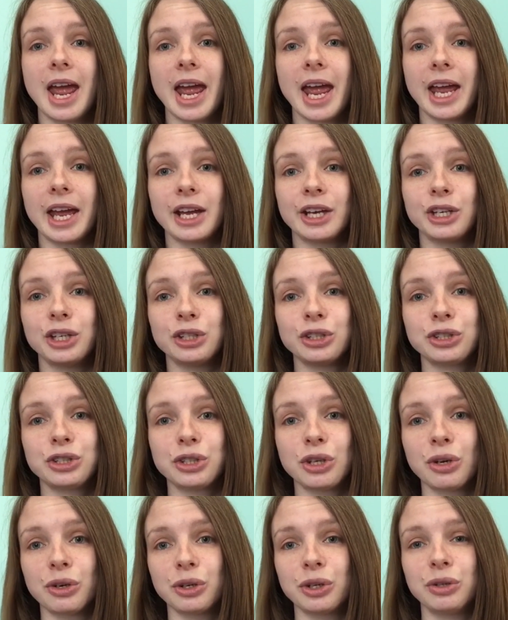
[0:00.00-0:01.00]
and
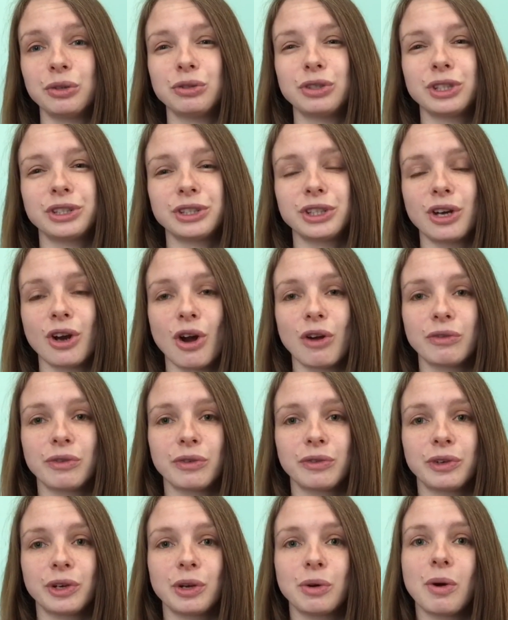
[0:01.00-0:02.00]
show you just an
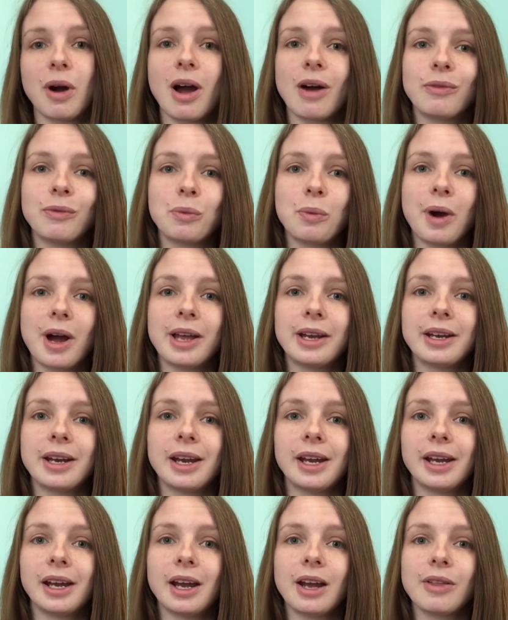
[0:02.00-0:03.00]
overview of what
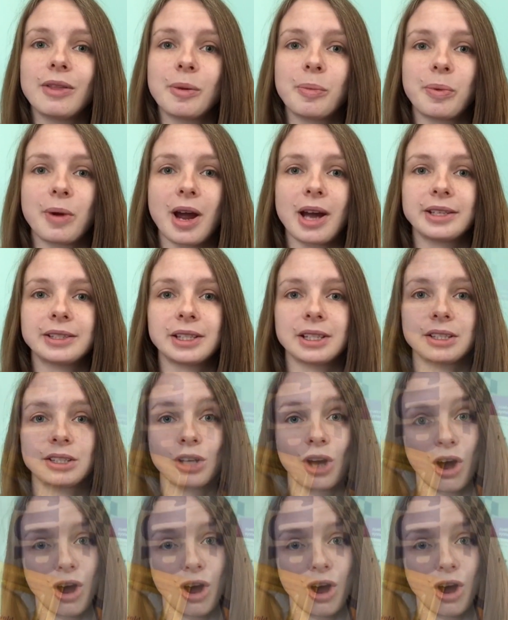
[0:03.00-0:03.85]
the prizes